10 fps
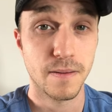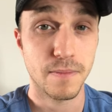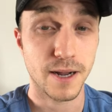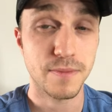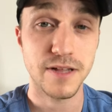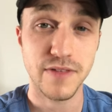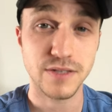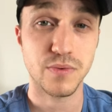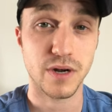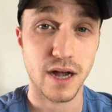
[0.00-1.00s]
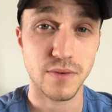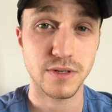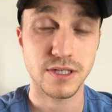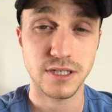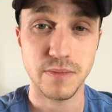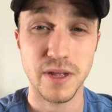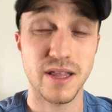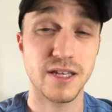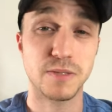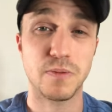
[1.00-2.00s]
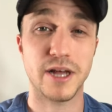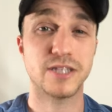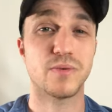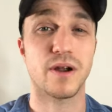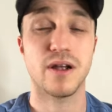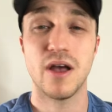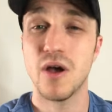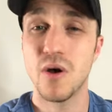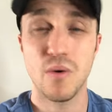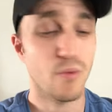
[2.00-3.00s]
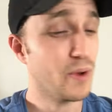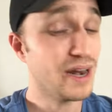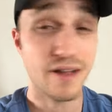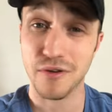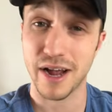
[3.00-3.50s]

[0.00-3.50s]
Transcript: But I believe that's where God wants us to be this place where we never